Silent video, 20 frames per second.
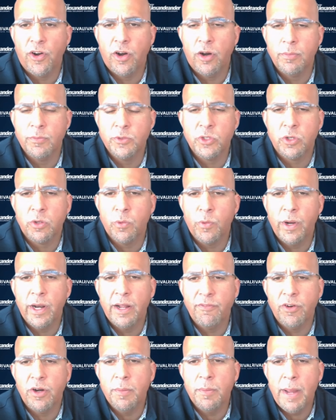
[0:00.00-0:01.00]
firms or
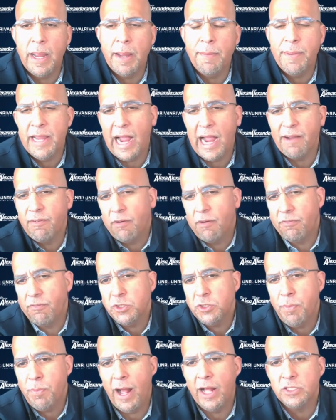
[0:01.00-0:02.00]
whatever it may be, I have a
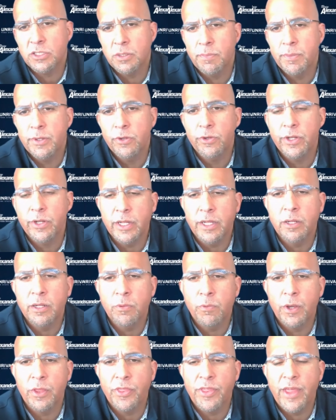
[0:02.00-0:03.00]
responsibility
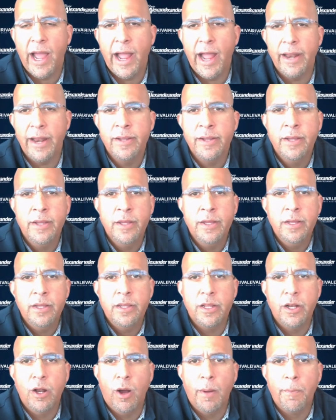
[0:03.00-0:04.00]
with that.
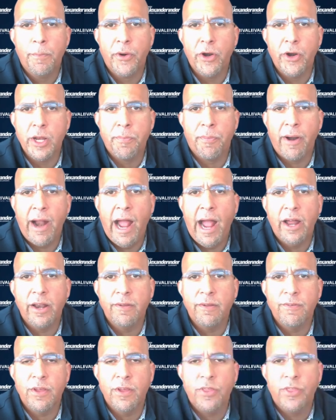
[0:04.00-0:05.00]
I'm pretty
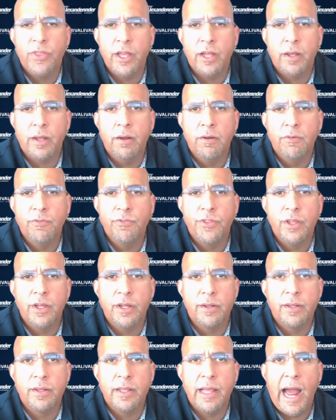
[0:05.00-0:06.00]
proud if you think of
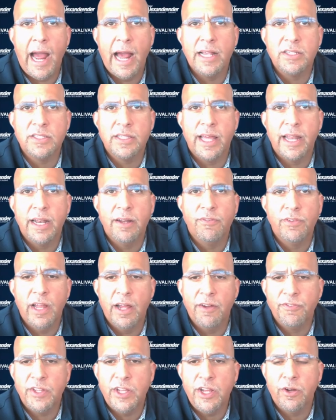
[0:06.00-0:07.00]
the guys that have
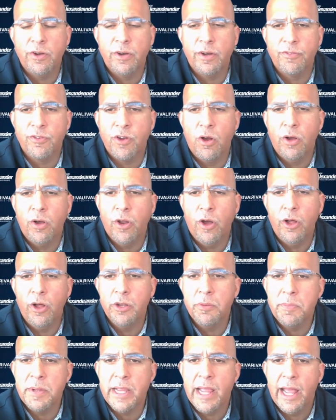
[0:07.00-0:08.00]
left here and have gone
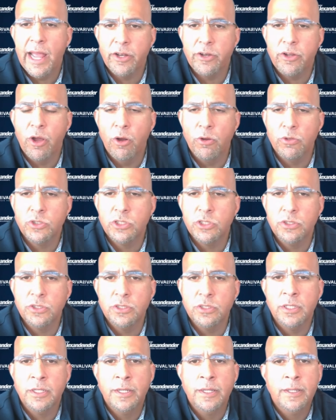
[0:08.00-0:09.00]
on to be head
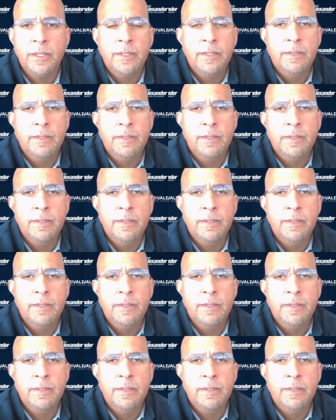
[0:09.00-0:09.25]
coaches.